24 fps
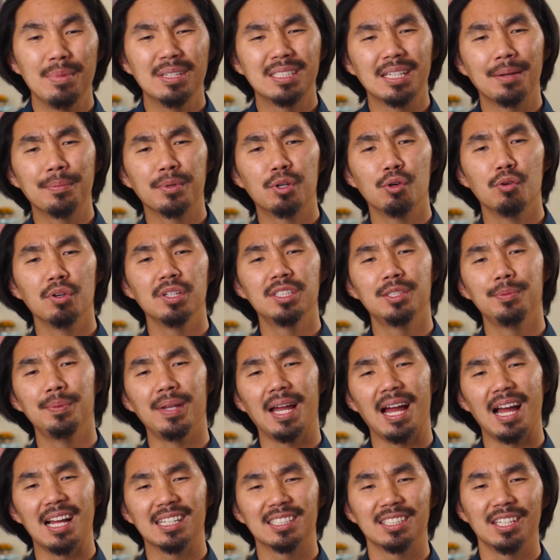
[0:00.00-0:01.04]
means I'm going to be
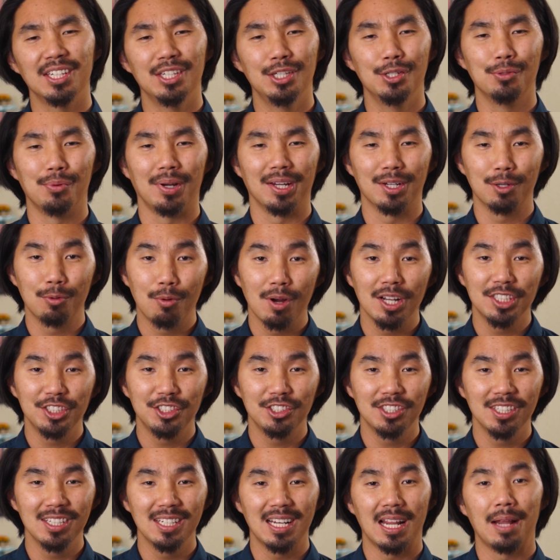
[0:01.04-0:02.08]
asking you a
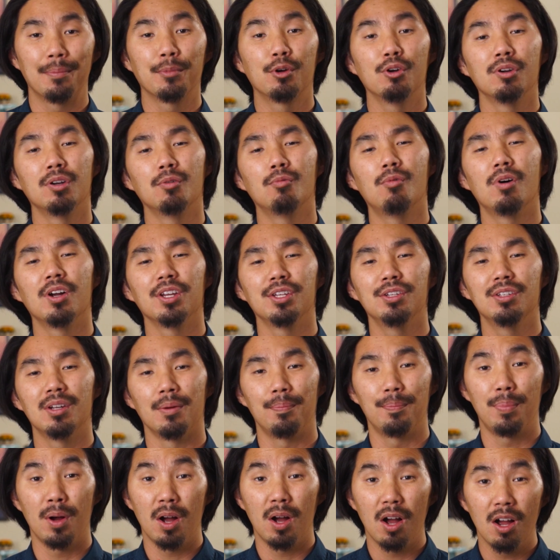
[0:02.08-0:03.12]
question. I'm going to want you to
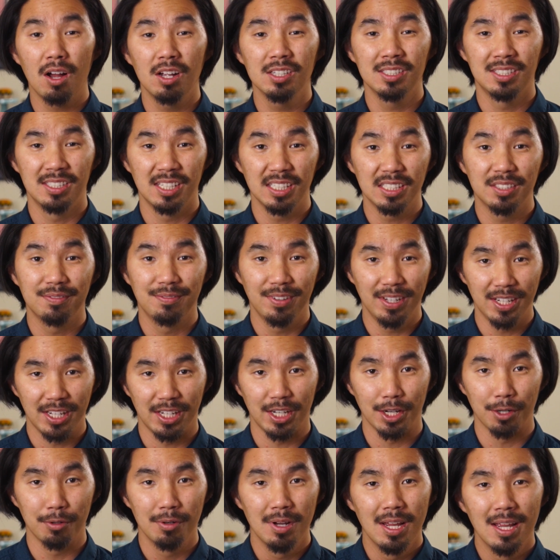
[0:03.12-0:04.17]
pause this
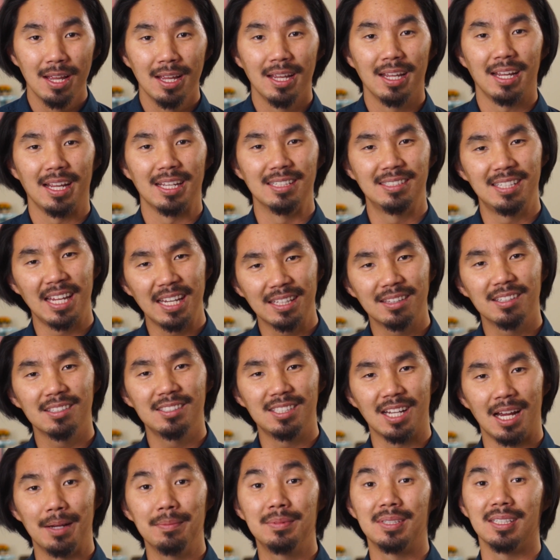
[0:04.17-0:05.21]
video and take the
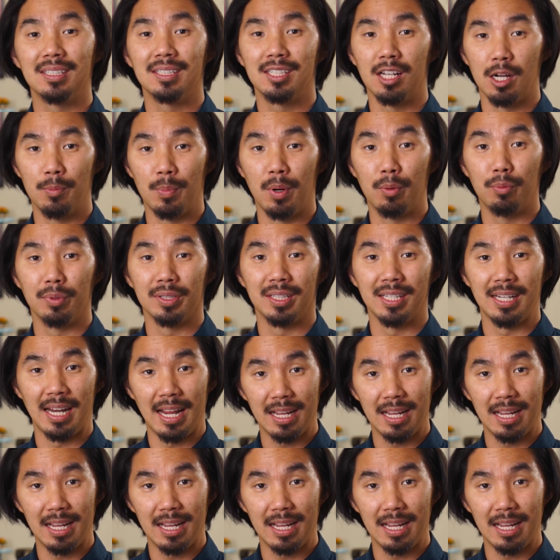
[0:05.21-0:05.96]
time to come up with an